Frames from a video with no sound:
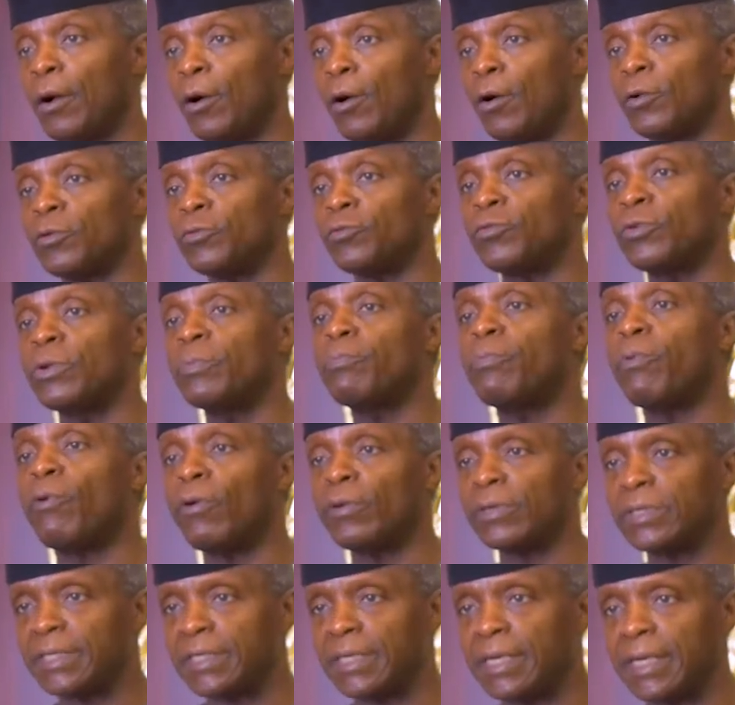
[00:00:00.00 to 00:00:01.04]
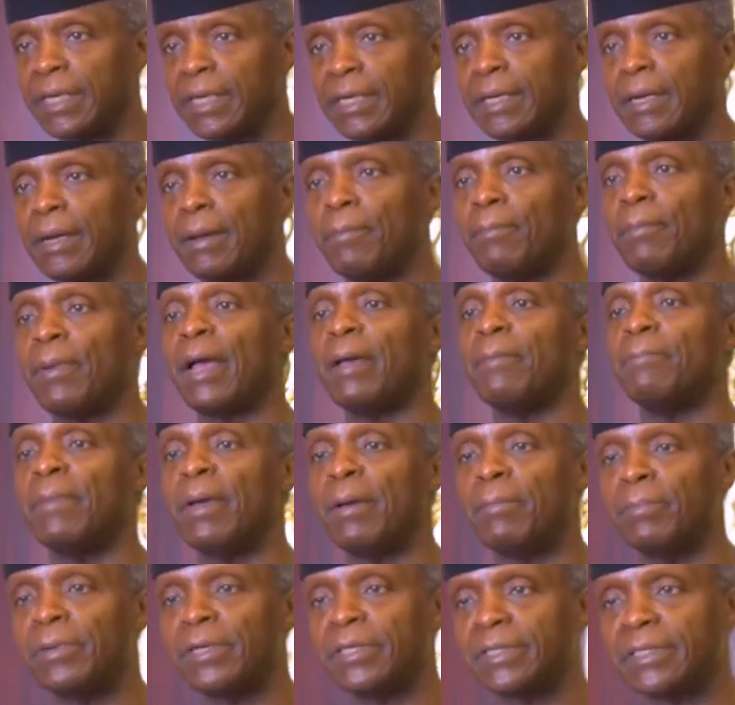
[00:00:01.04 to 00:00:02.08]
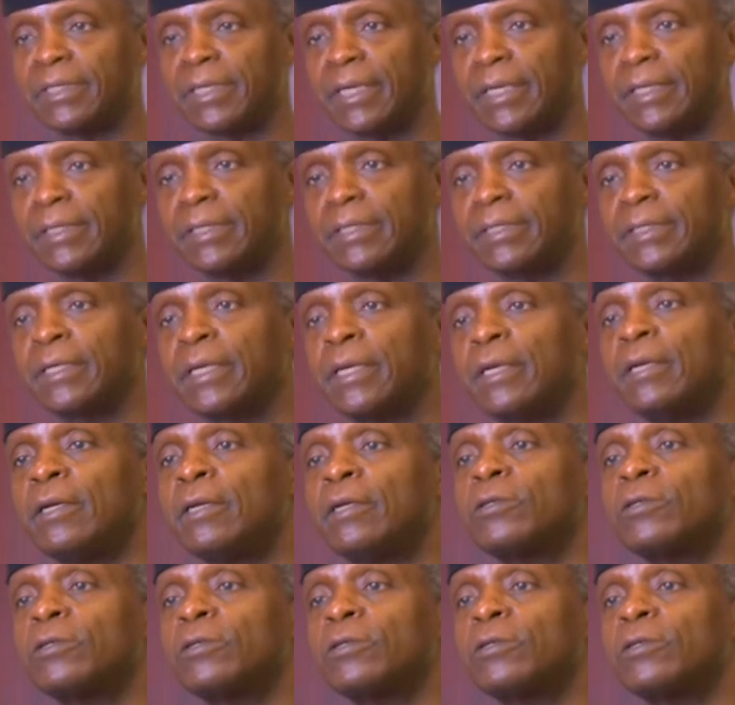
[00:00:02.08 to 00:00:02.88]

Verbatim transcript: on reporting by member states